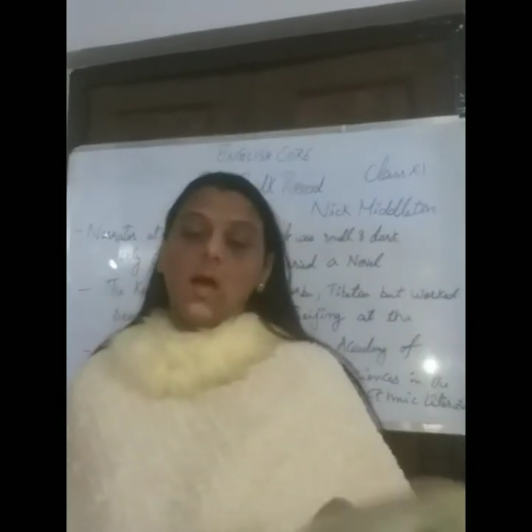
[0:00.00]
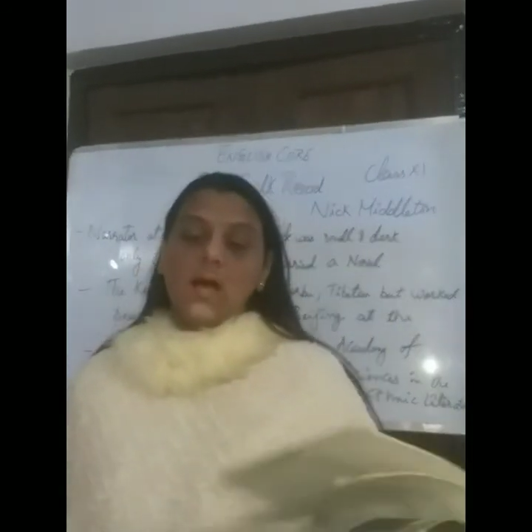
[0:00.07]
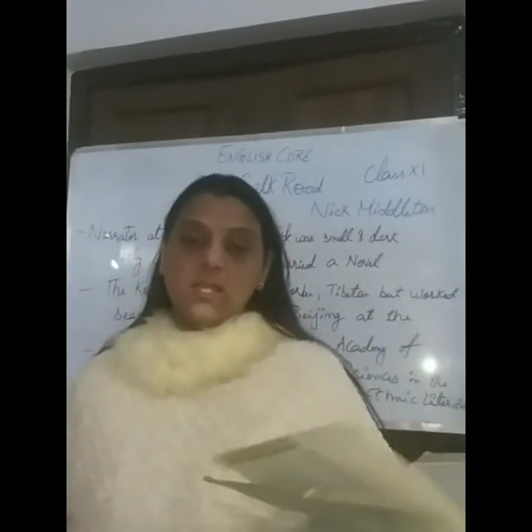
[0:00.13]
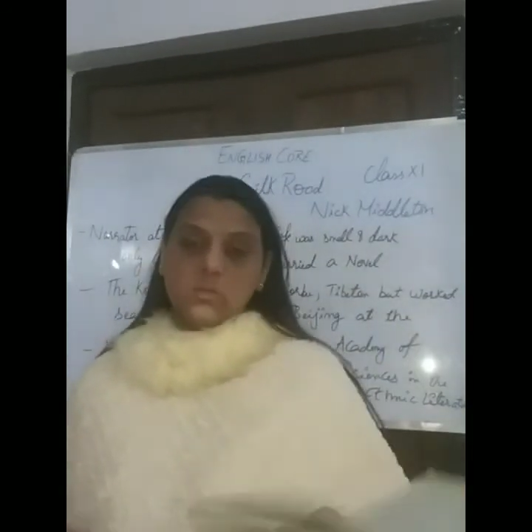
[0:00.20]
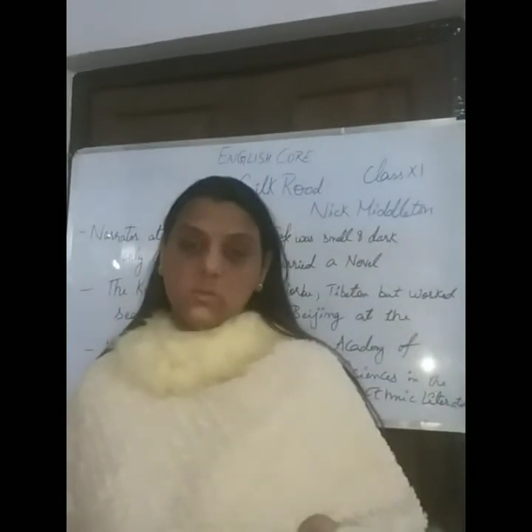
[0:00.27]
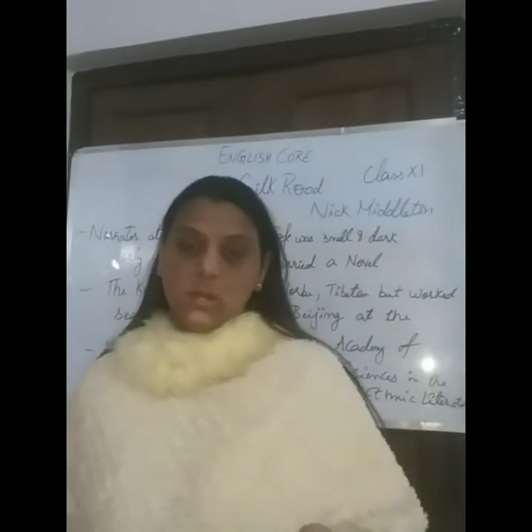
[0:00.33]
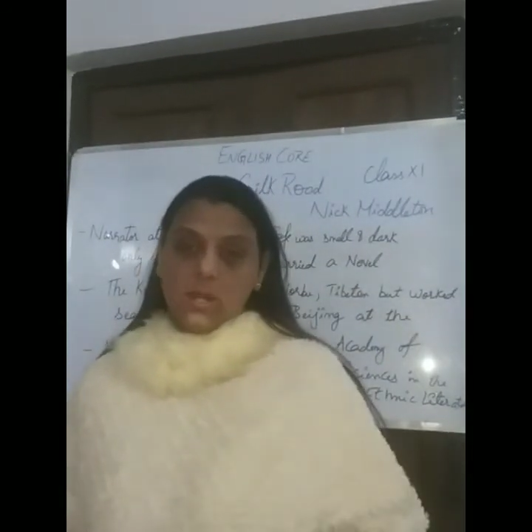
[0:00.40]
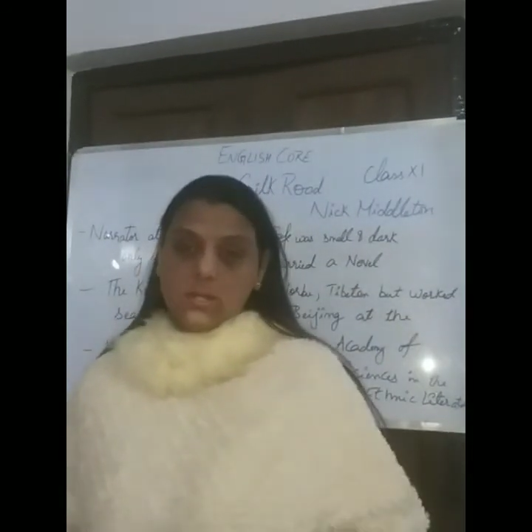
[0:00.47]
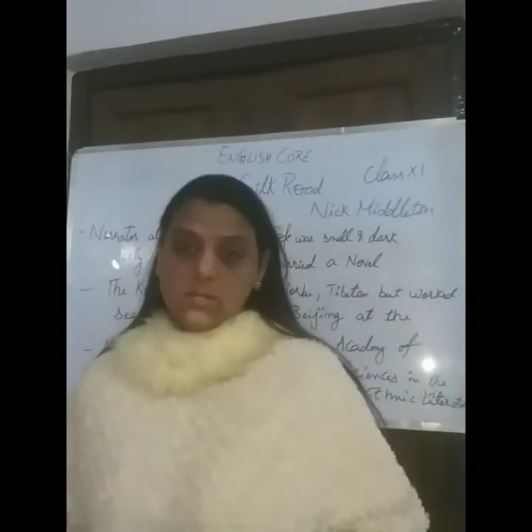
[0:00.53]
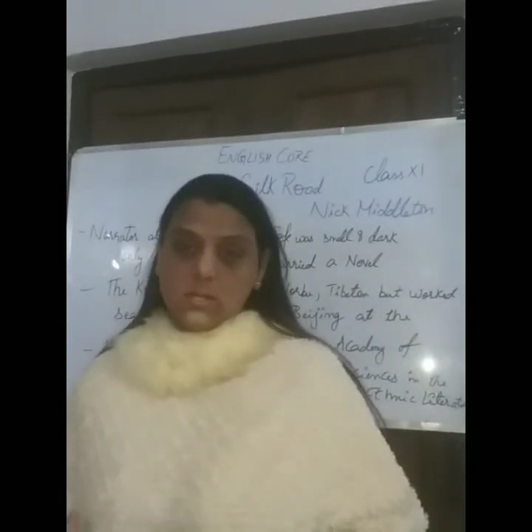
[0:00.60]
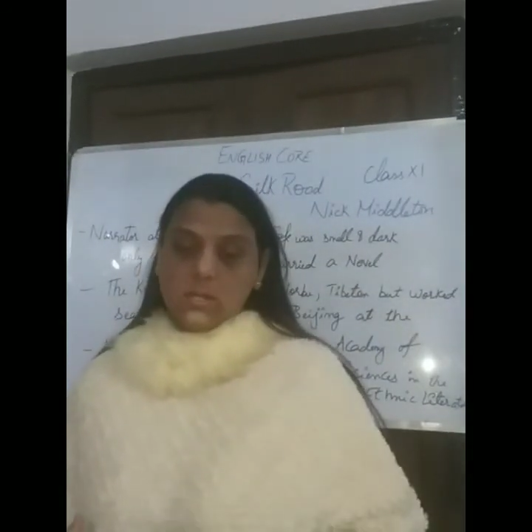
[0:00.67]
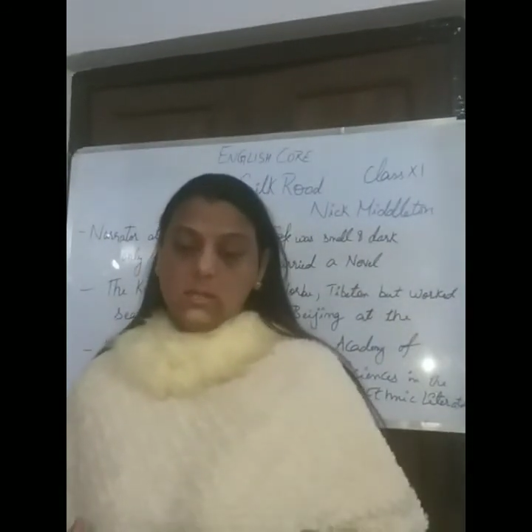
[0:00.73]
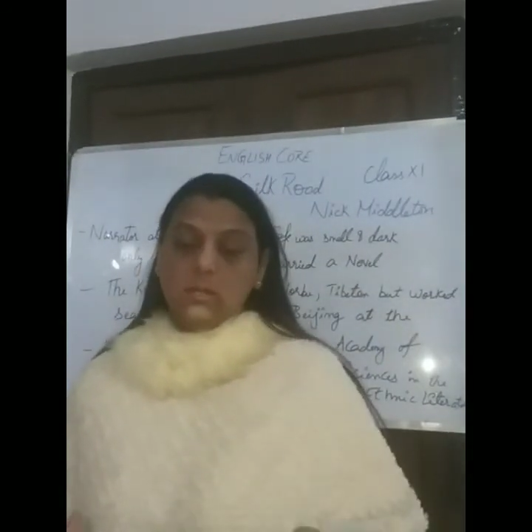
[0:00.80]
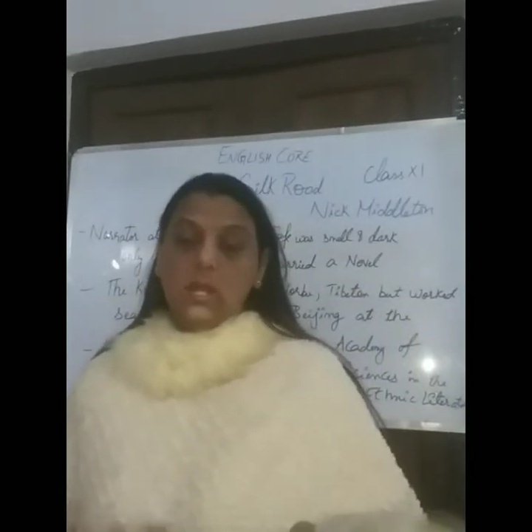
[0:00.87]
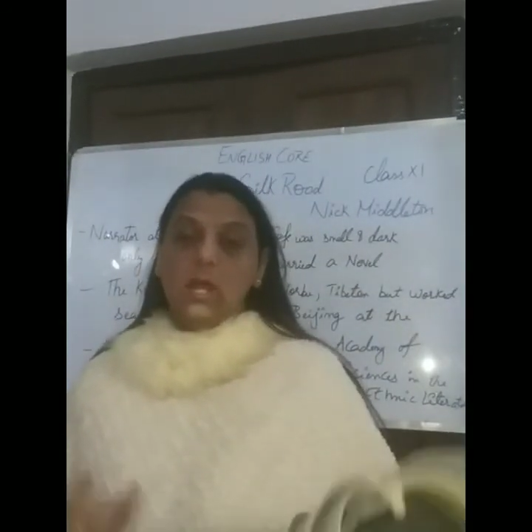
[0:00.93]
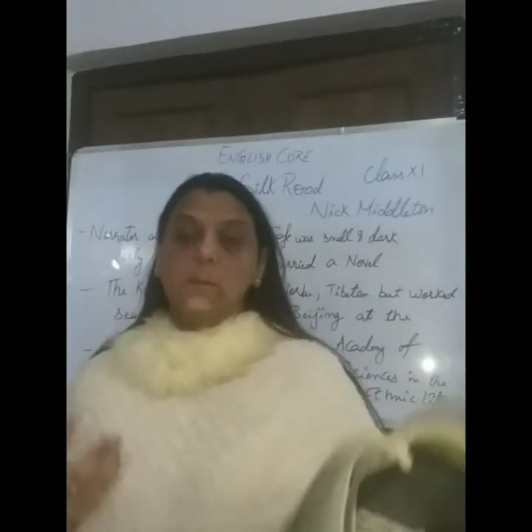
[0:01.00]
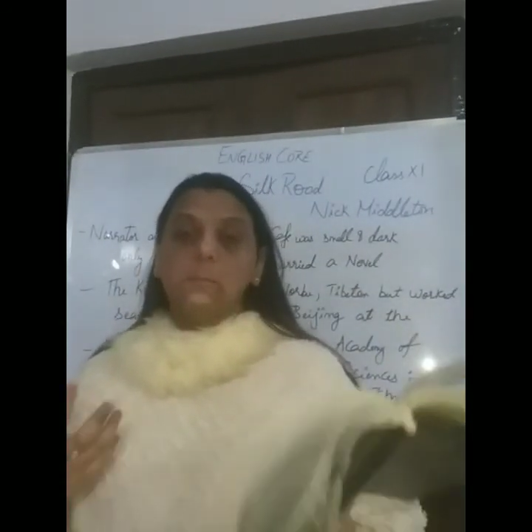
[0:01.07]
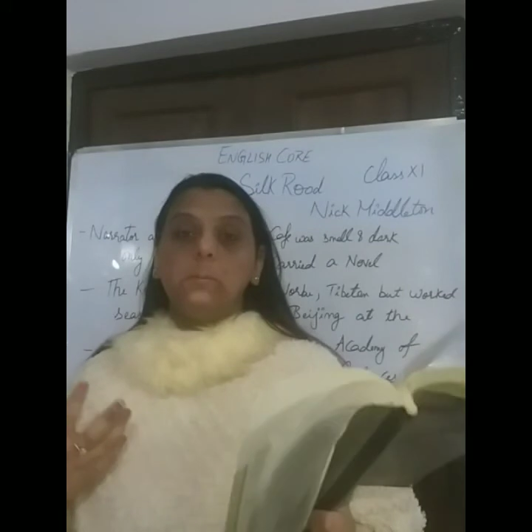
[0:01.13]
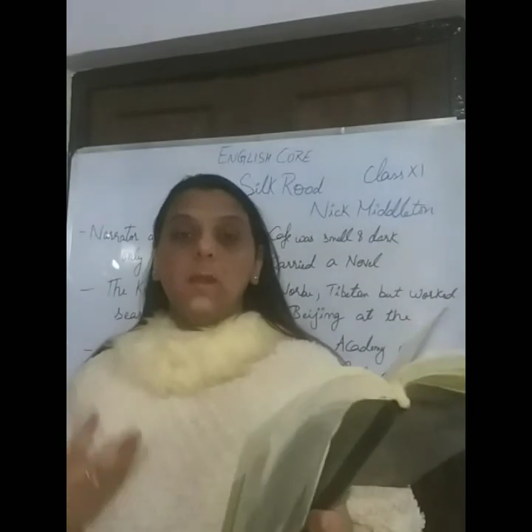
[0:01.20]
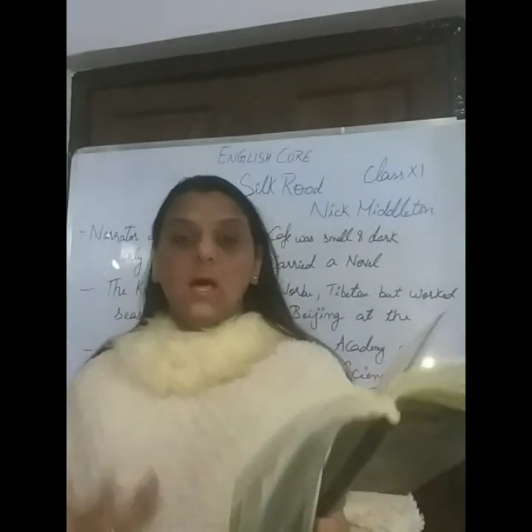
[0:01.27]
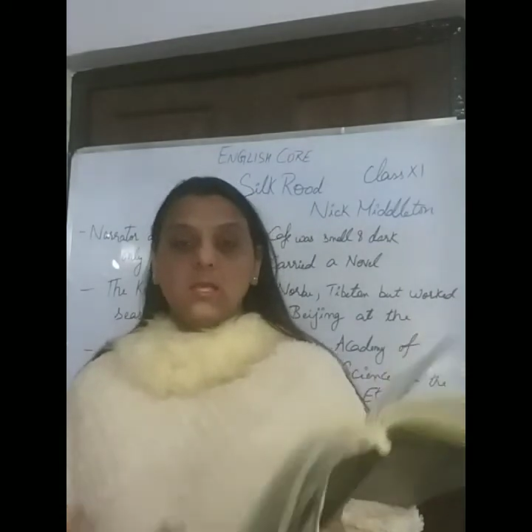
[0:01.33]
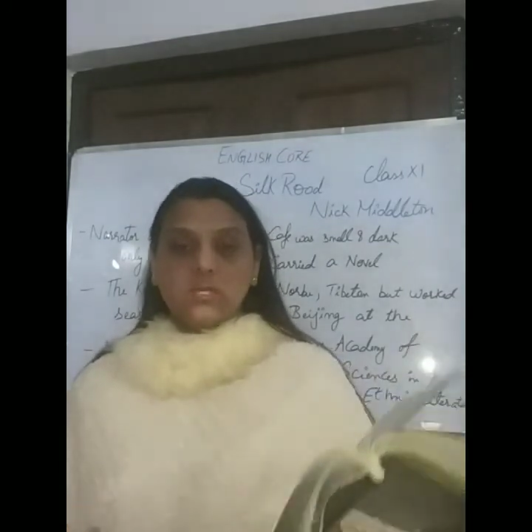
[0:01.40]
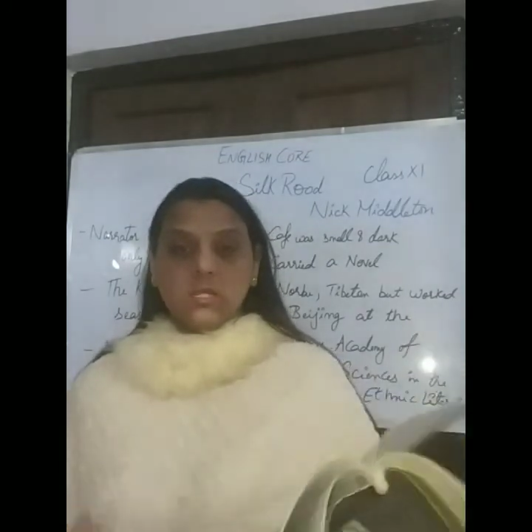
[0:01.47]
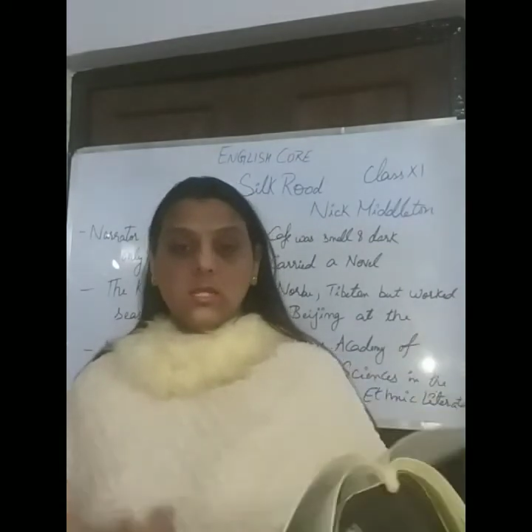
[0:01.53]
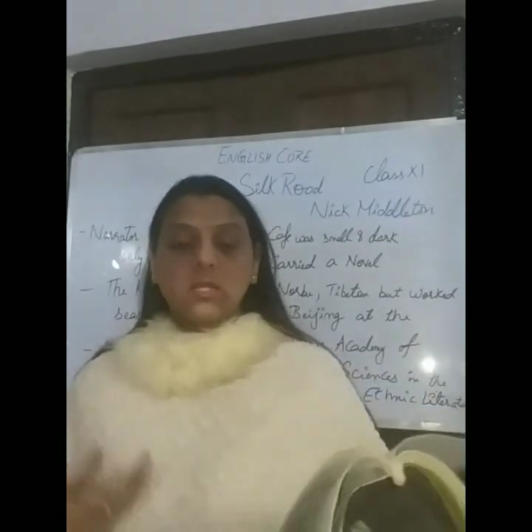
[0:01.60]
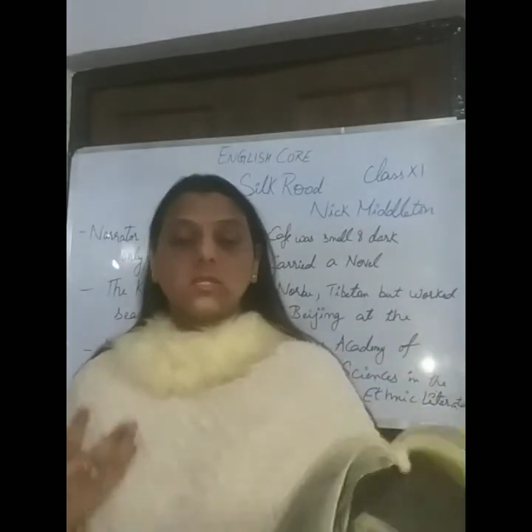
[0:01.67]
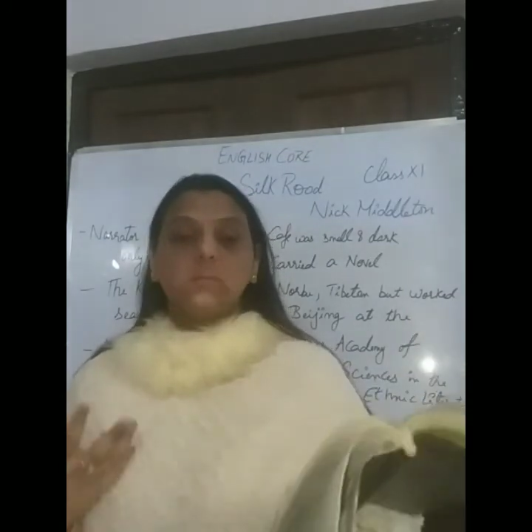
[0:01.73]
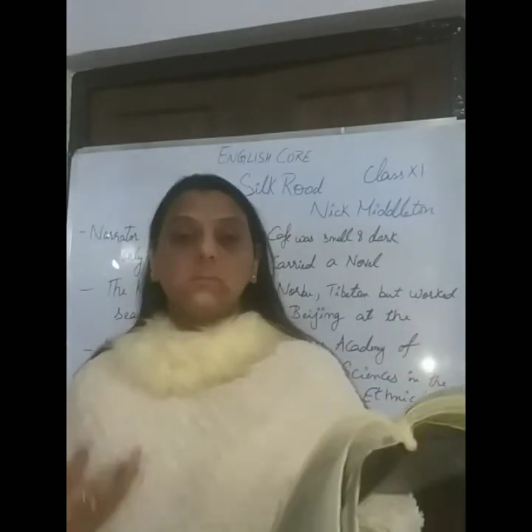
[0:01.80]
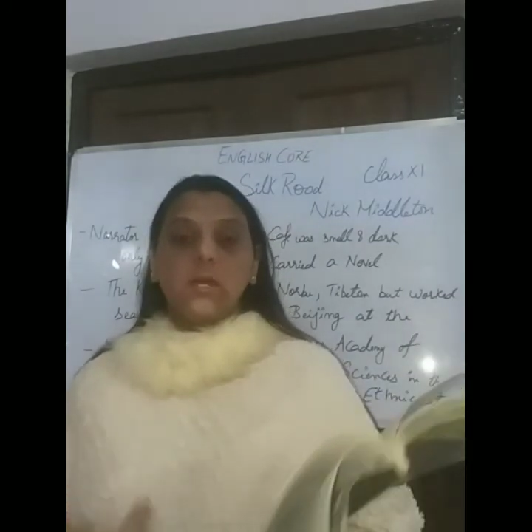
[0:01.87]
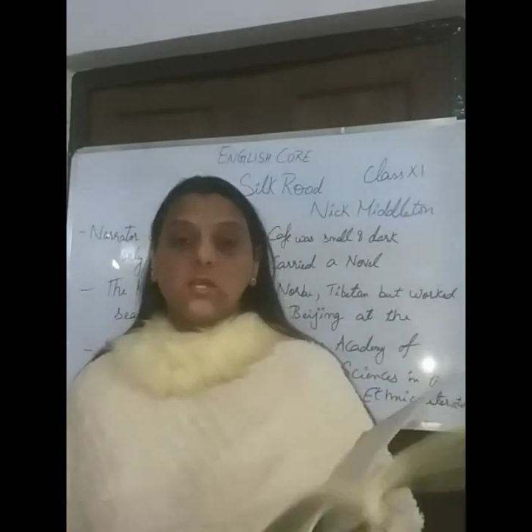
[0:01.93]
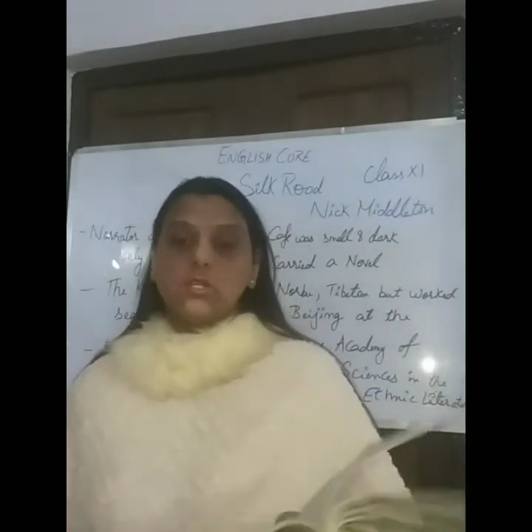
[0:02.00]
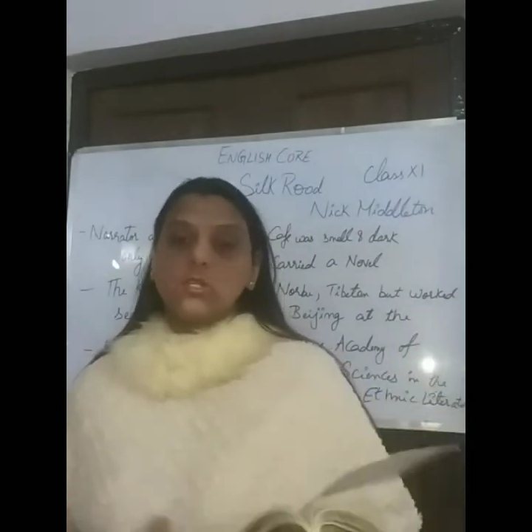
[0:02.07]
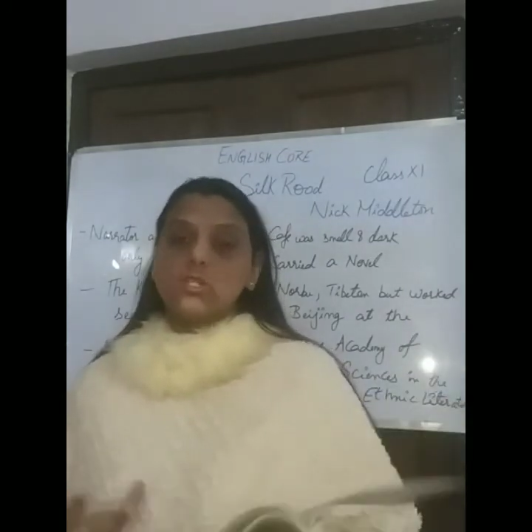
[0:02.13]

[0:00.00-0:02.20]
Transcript: as well as that plastic is a major